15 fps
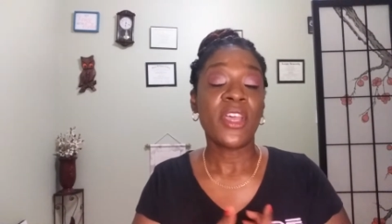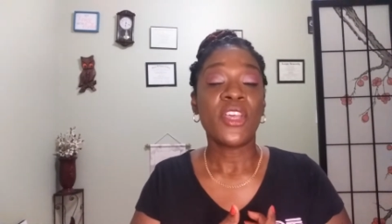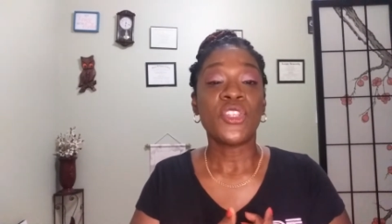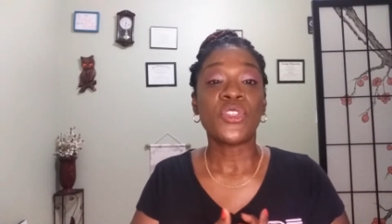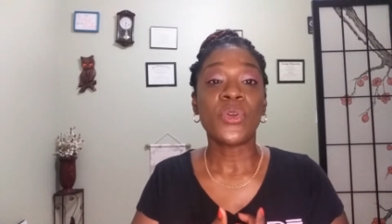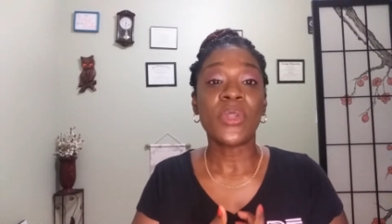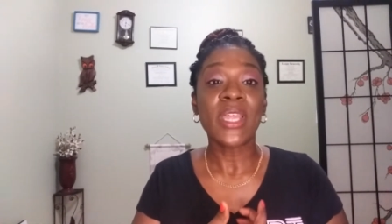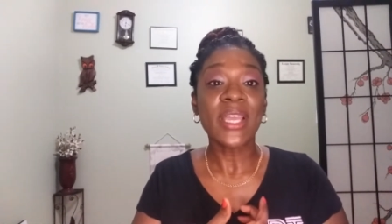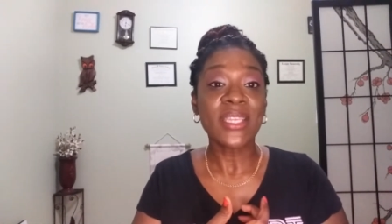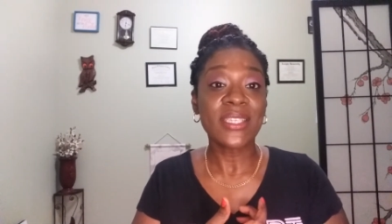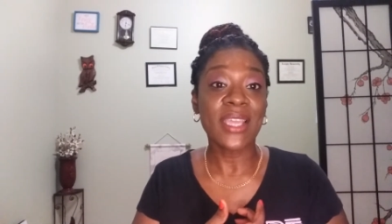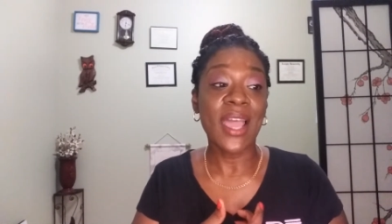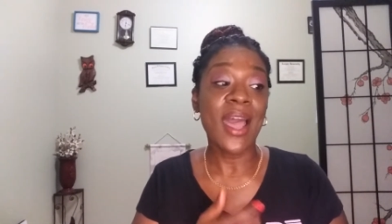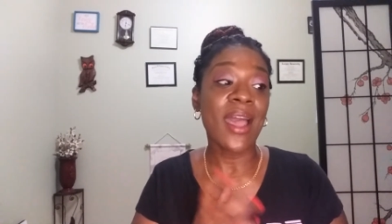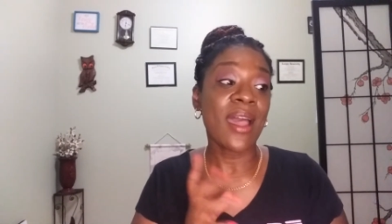So like I
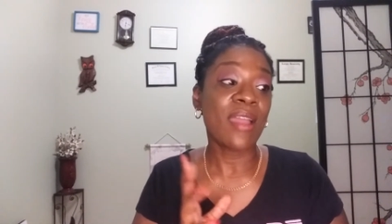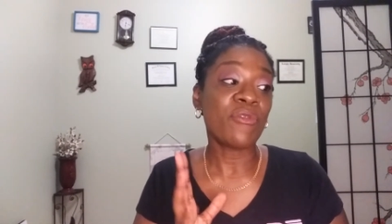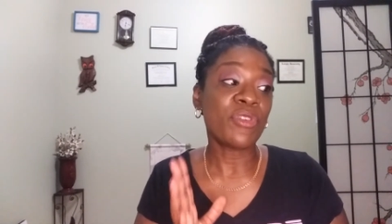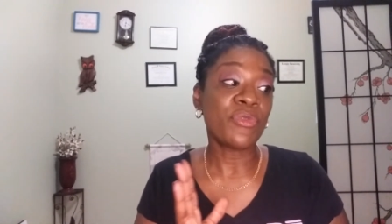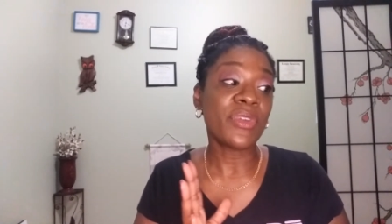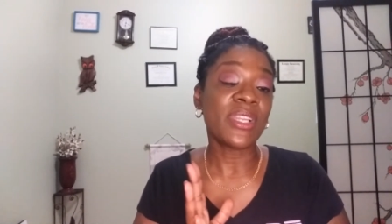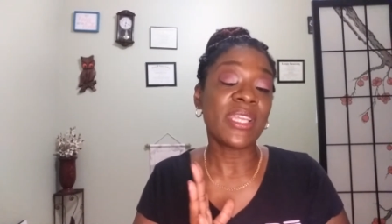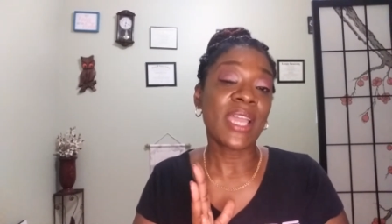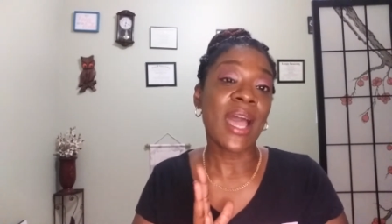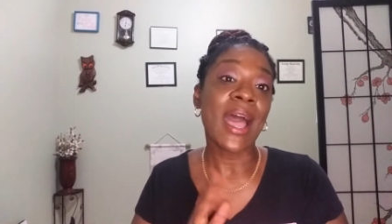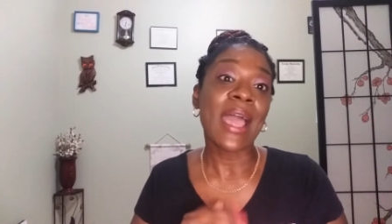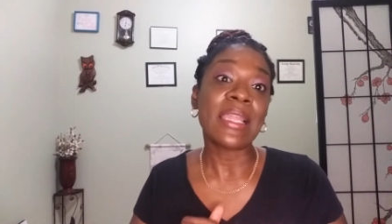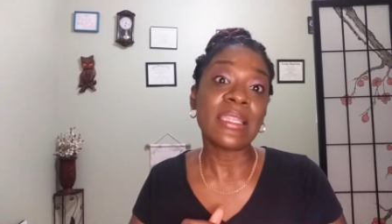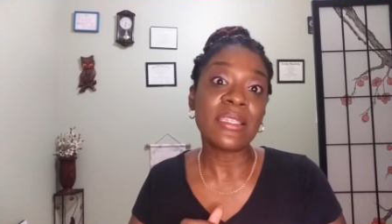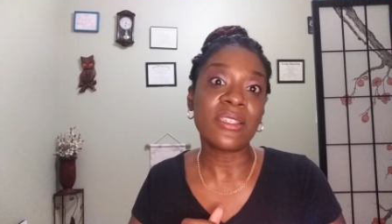say, I, I would really
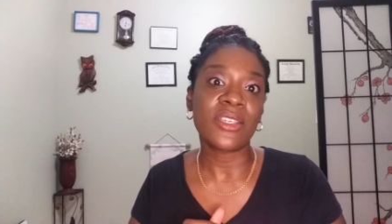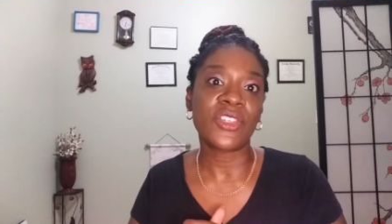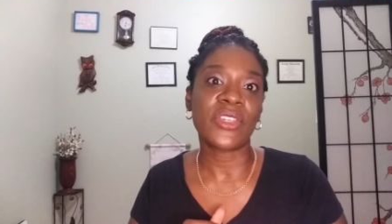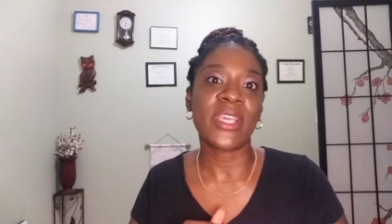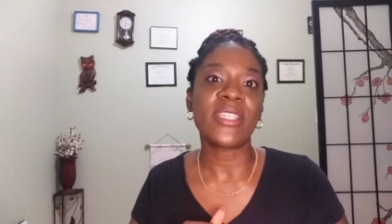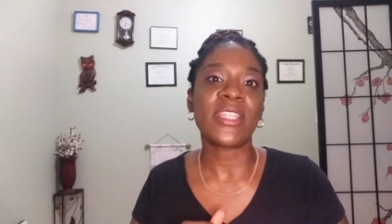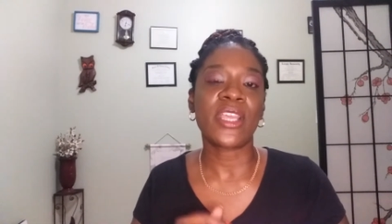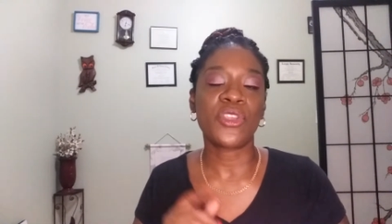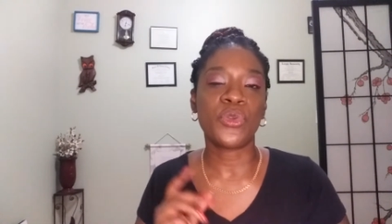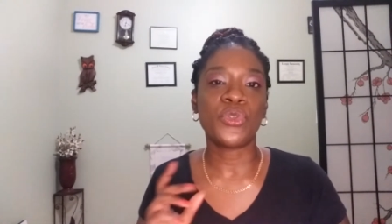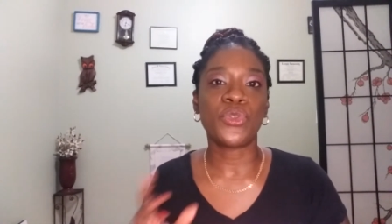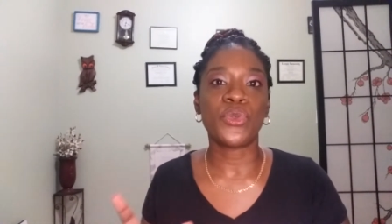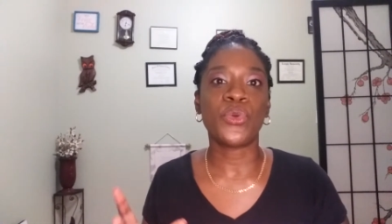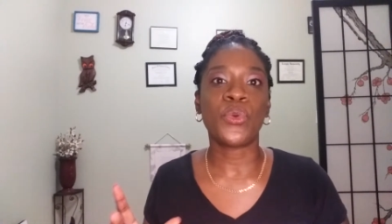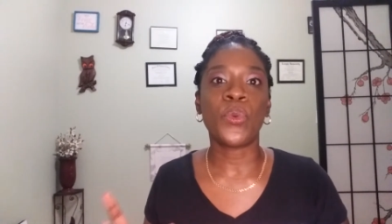highly suggest that you
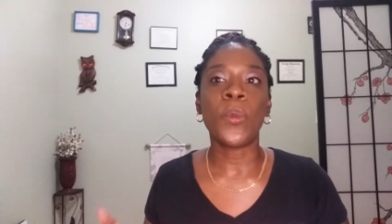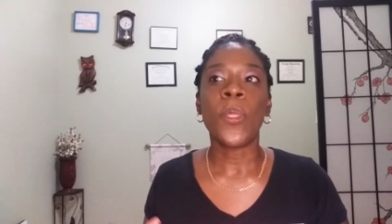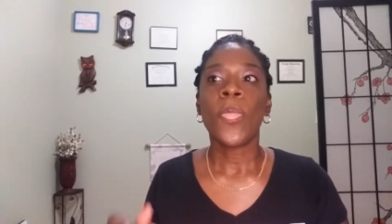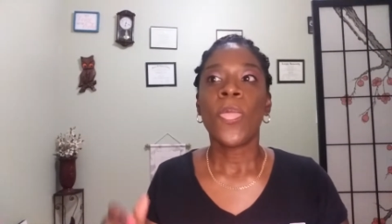do